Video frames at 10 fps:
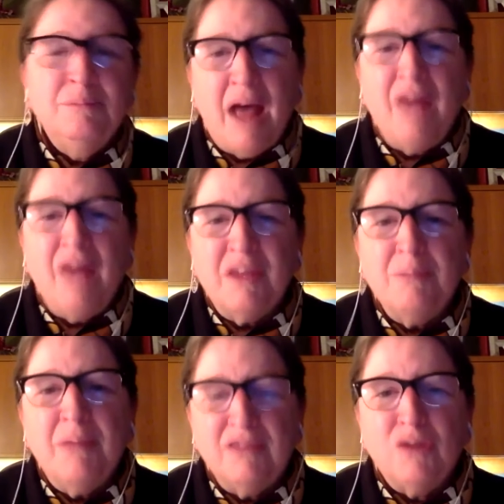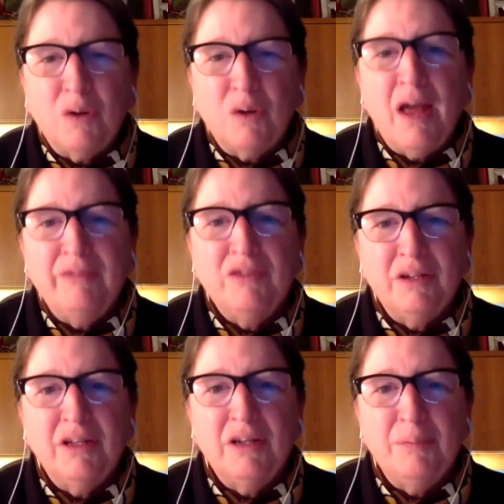I think makes our lives
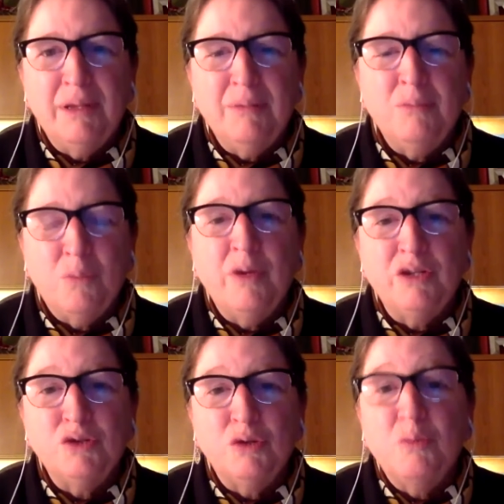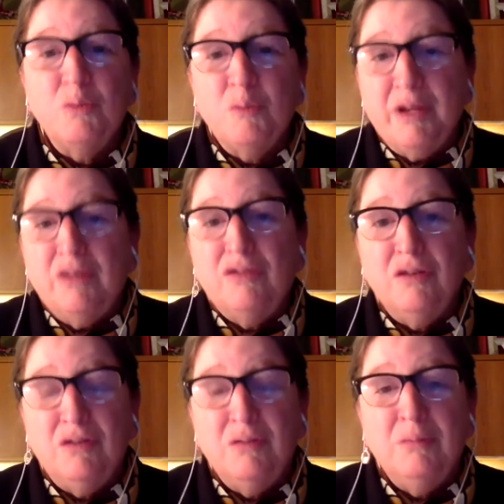a little bit richer when we
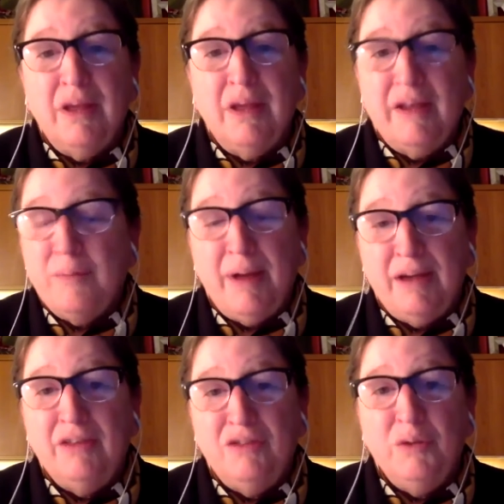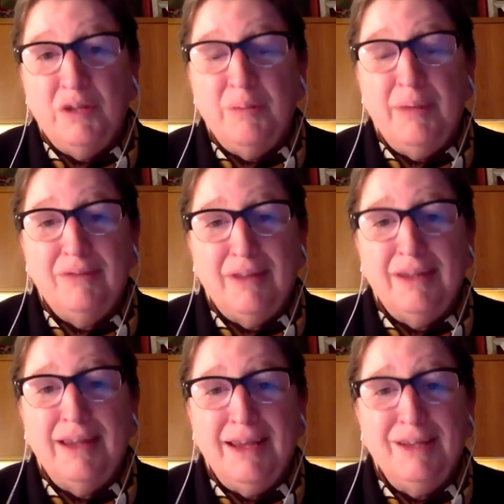assume everybody's doing the best they
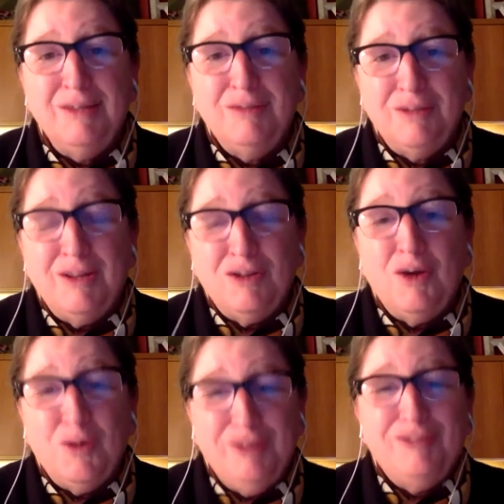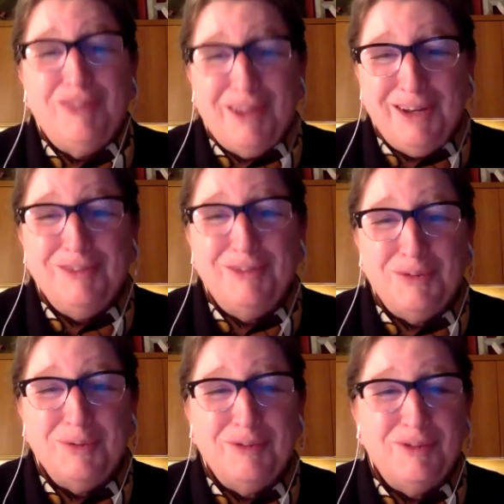can, as hard as that is
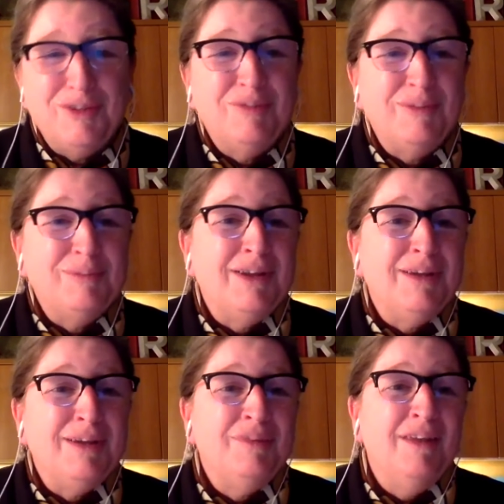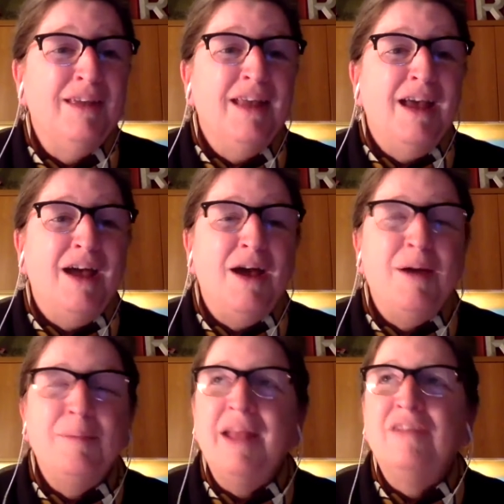to assume sometimes.
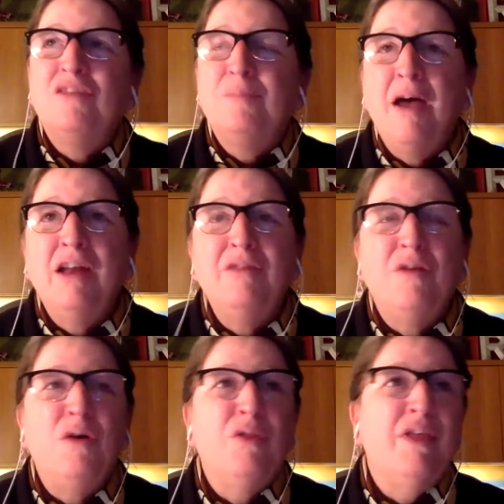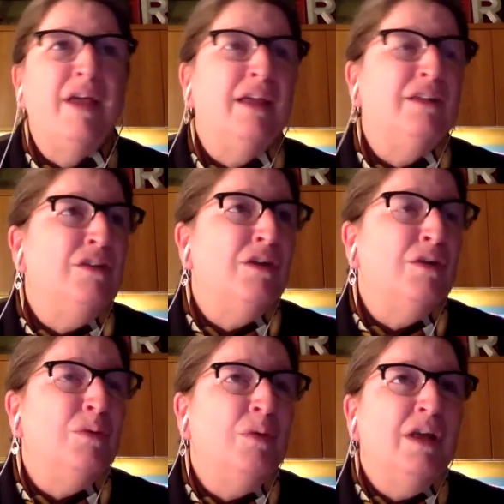Mm-hmm. In spite of all that, you
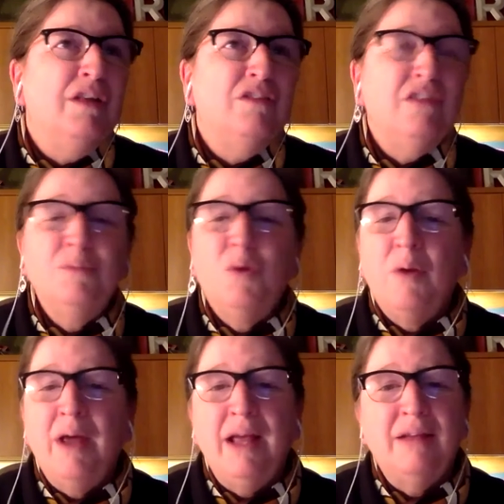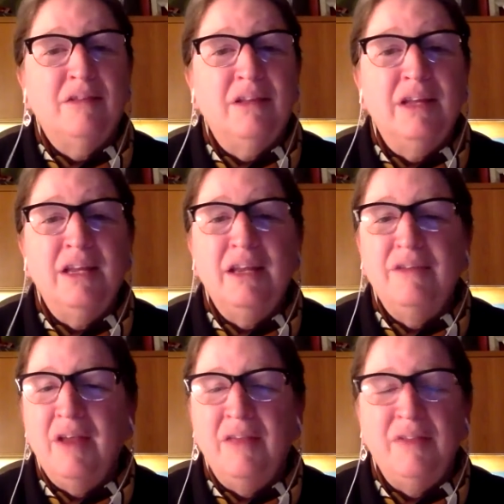know, some grads
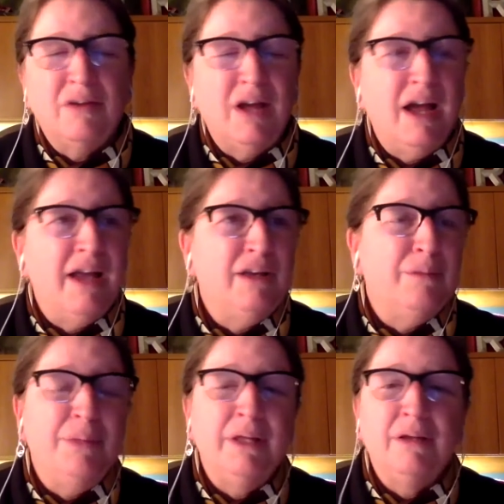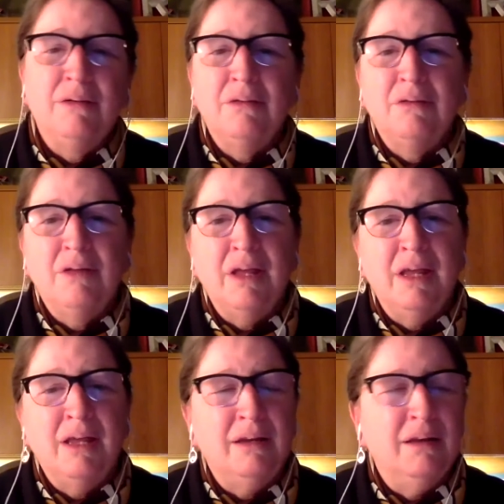leave and they're kind of bitter
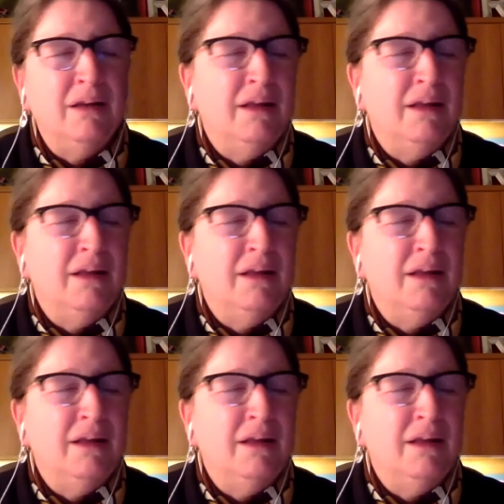and